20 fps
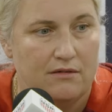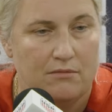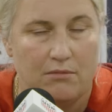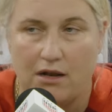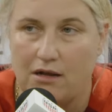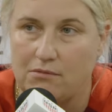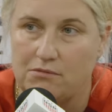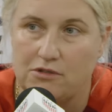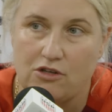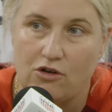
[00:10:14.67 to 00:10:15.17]

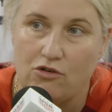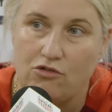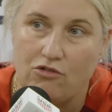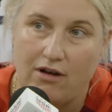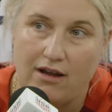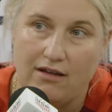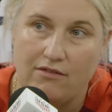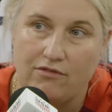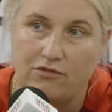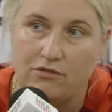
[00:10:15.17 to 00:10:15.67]
but I'm so
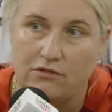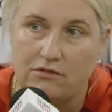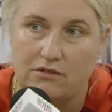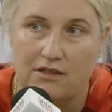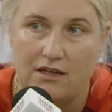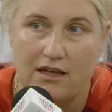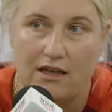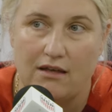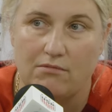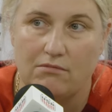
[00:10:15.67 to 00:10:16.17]
grateful
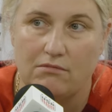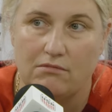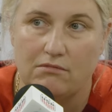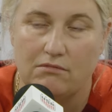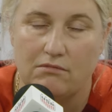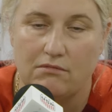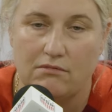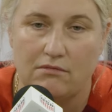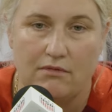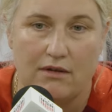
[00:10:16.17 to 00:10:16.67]
to Kim
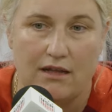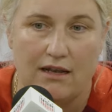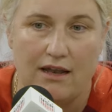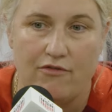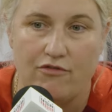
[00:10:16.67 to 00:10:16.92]
and